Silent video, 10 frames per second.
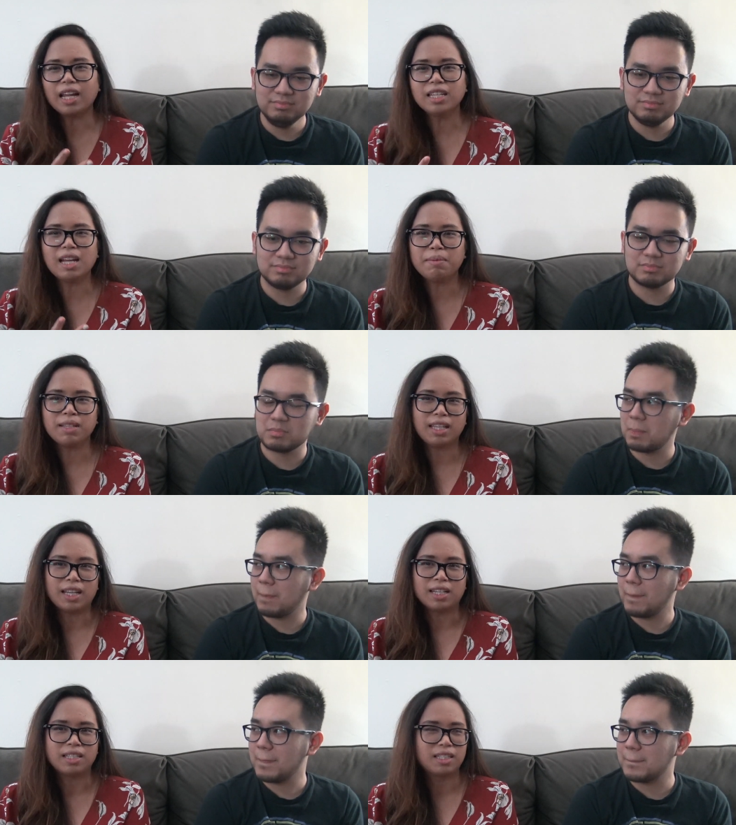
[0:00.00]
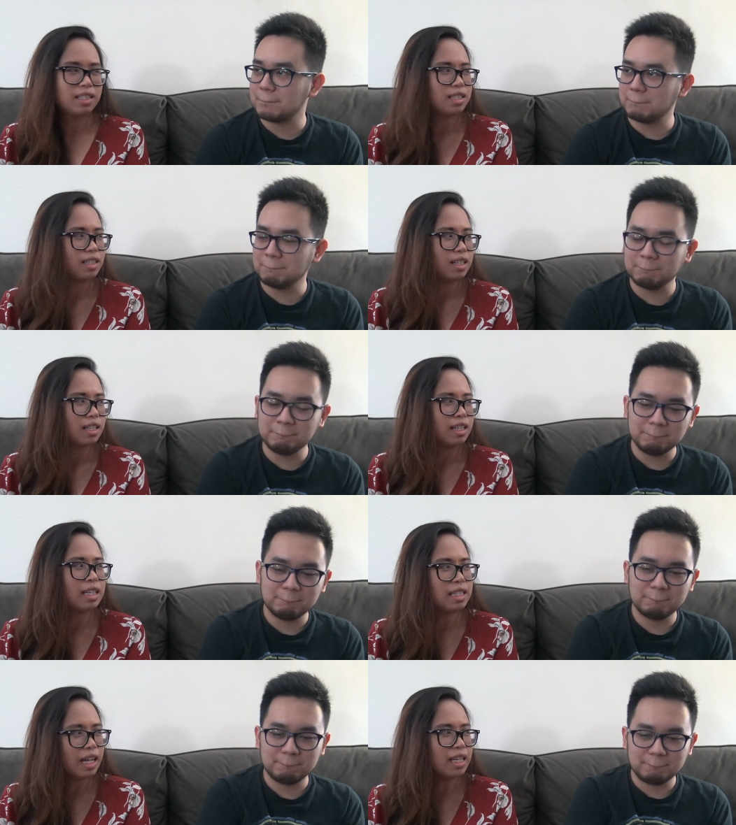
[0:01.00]
Speaker 1: the second time he did this. Mm-hmm.
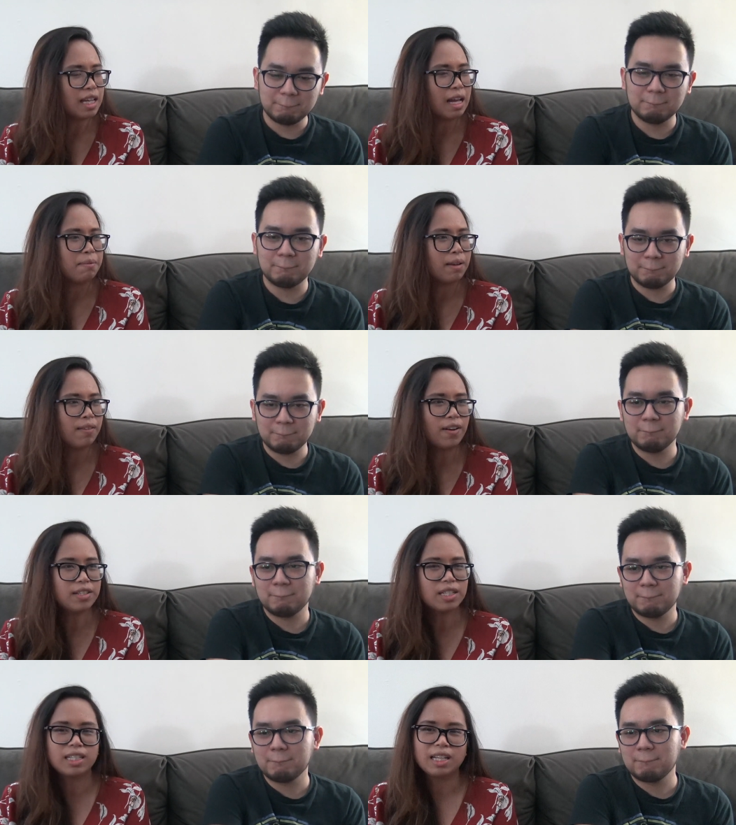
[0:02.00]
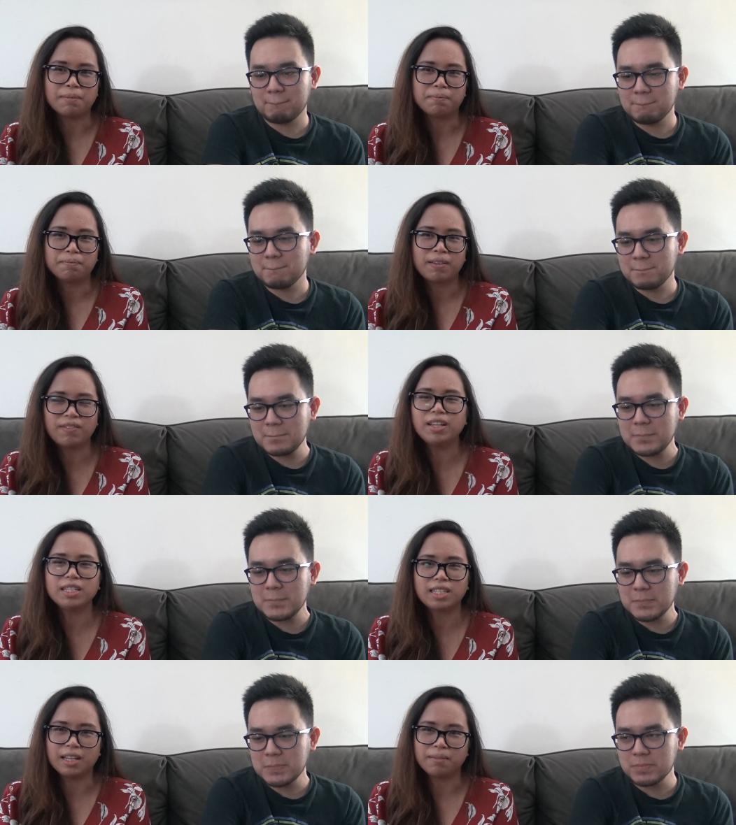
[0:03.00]
The second time he falls asleep. He fell
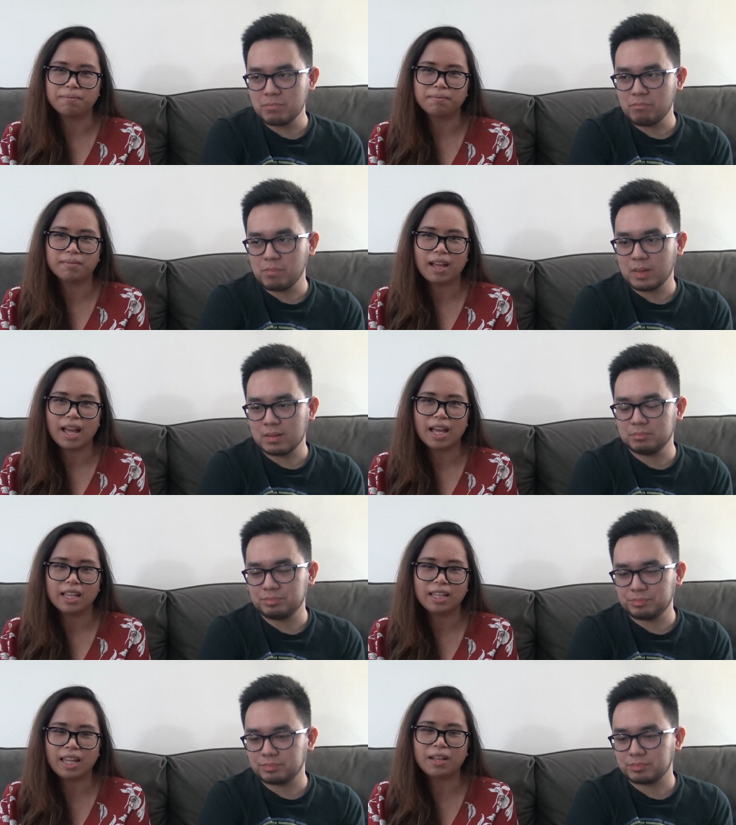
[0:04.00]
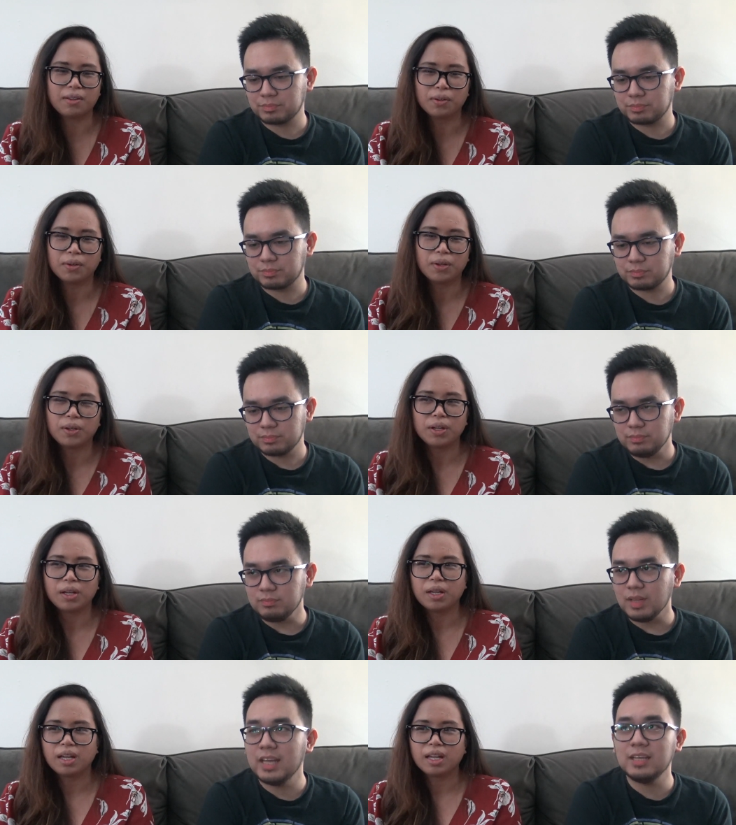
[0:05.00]
asleep. Like
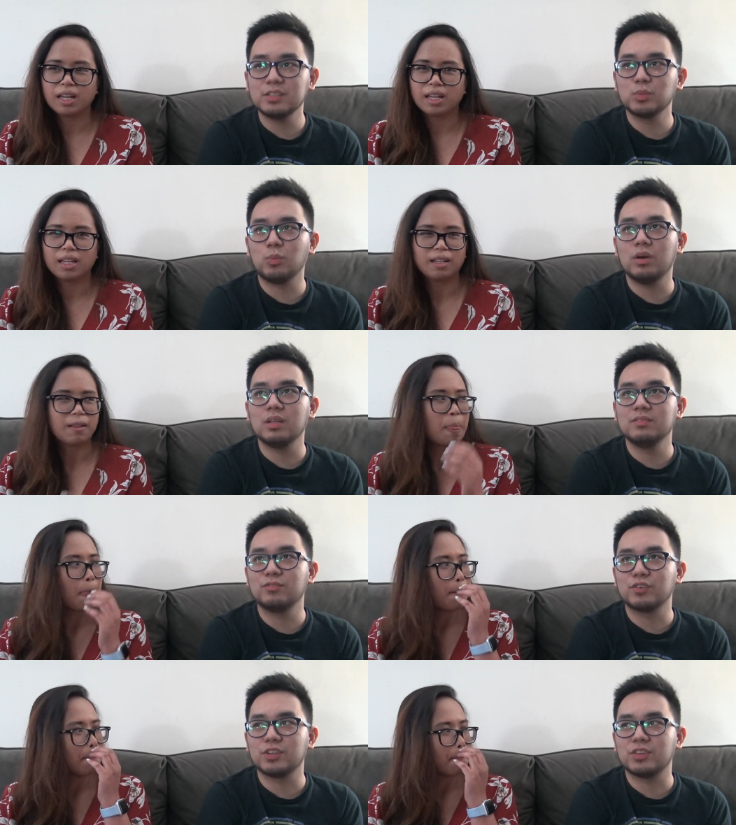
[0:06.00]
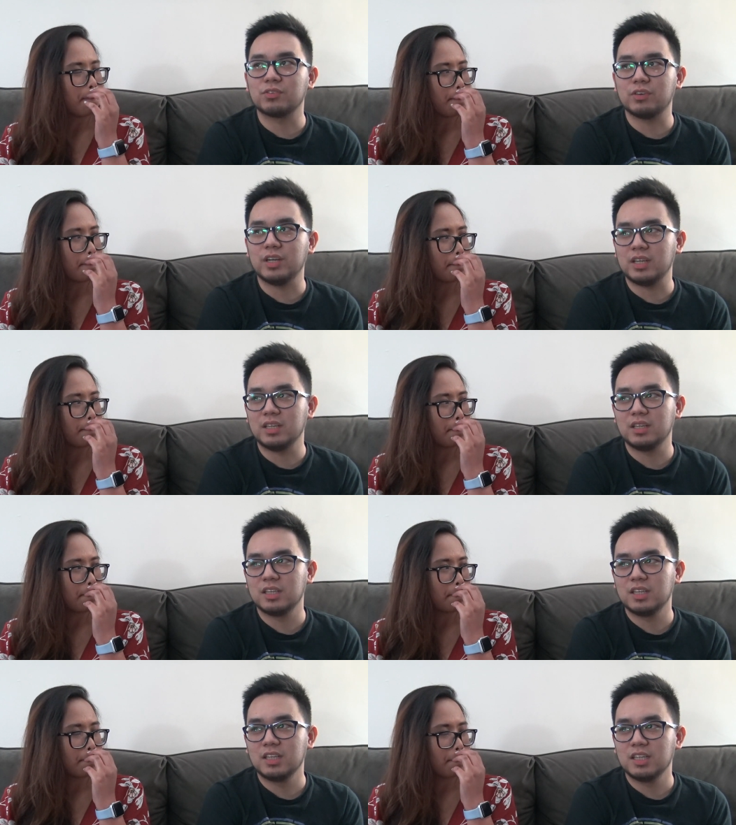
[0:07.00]
Speaker 2: he's one for three.
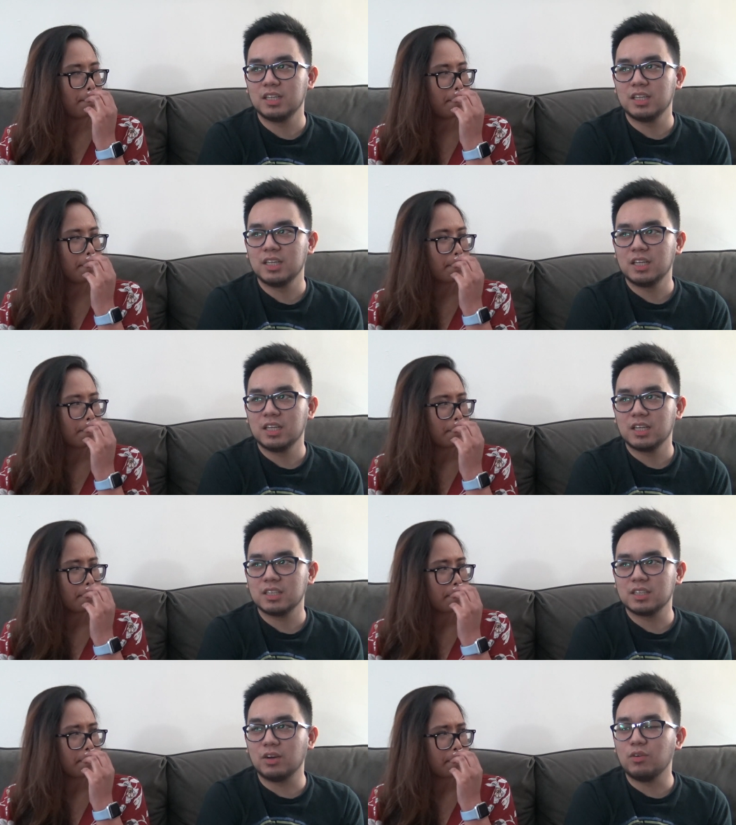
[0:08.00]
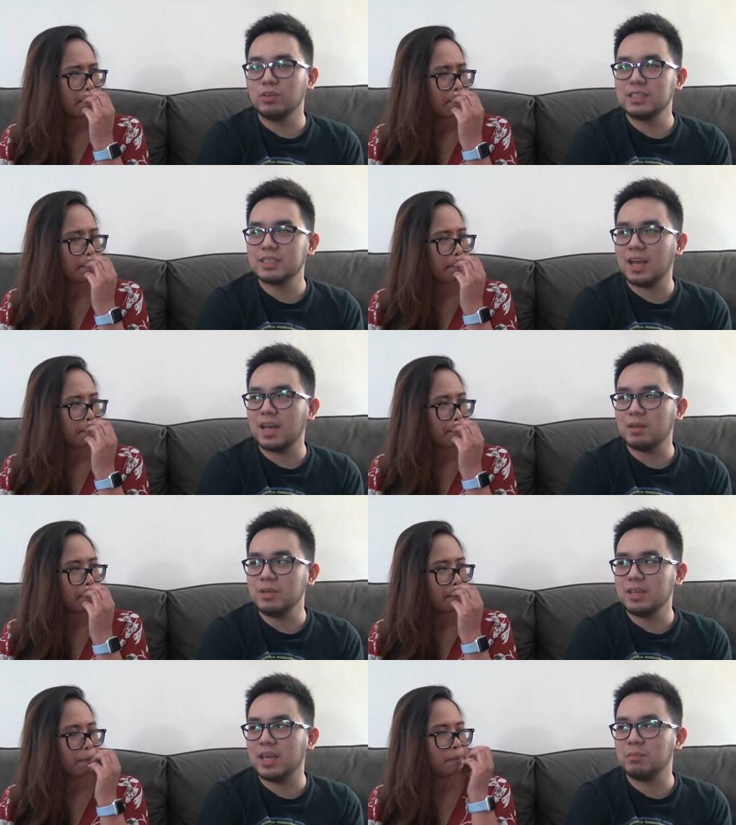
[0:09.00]
Mm. The only time
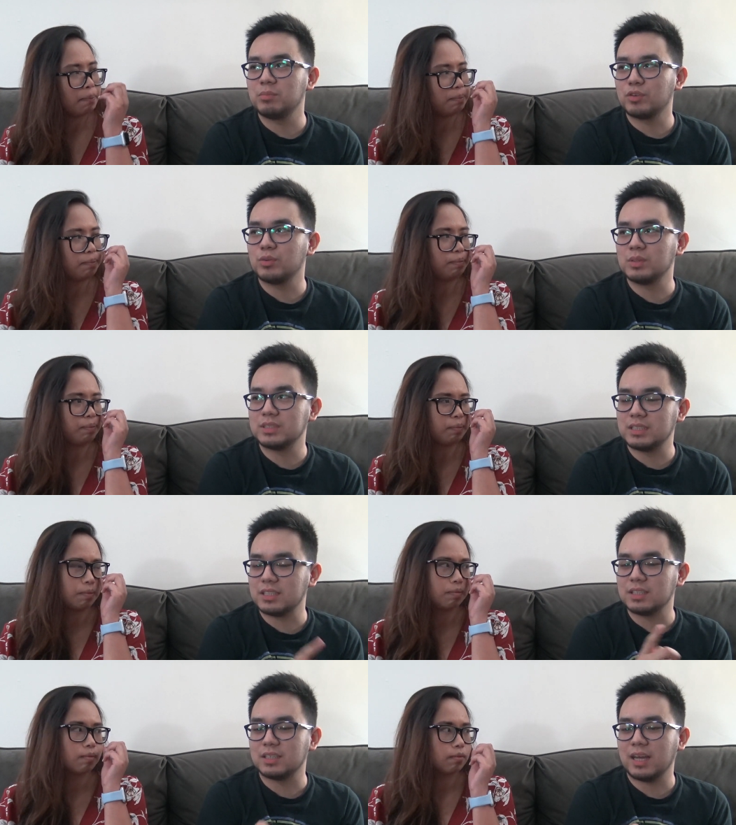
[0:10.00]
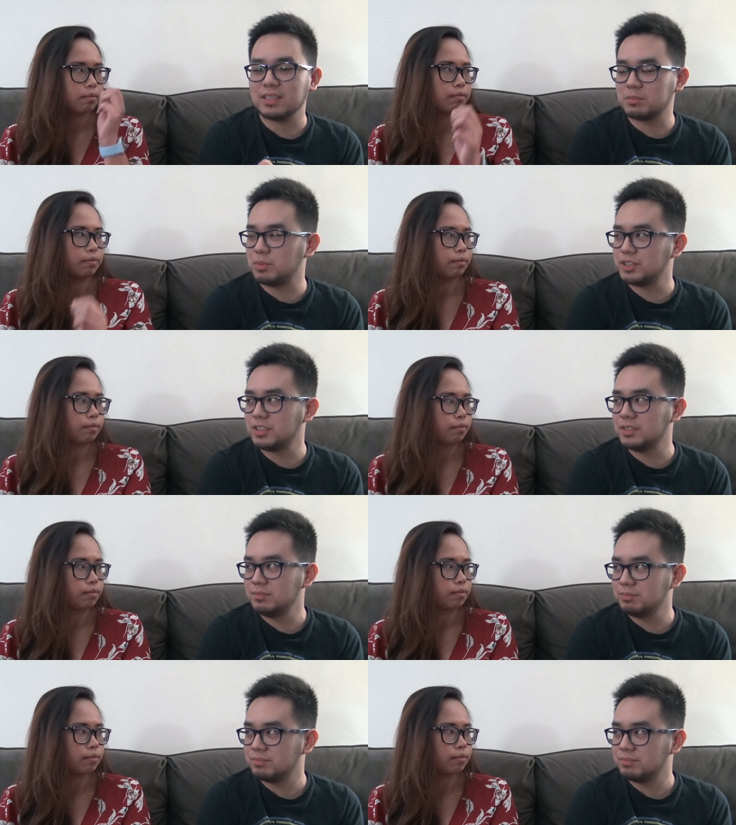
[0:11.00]
he came through was the exhibition,